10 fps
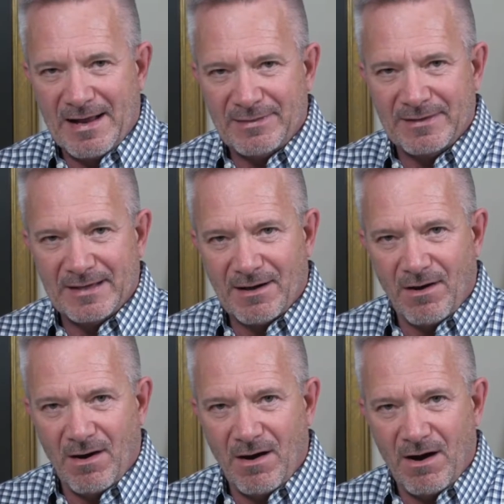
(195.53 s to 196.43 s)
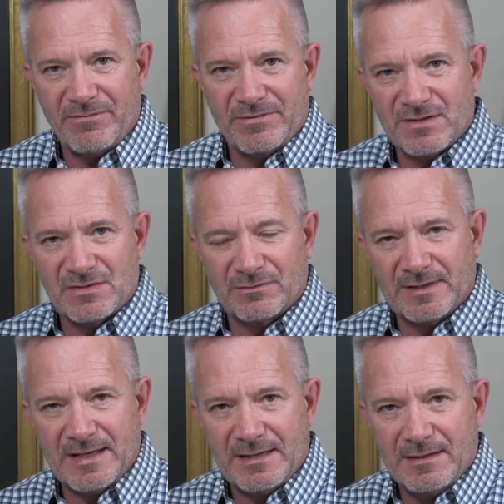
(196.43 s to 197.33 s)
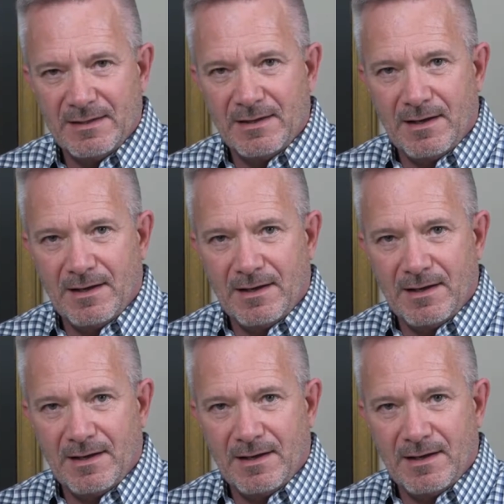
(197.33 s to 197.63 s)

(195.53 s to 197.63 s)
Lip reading: think offensively.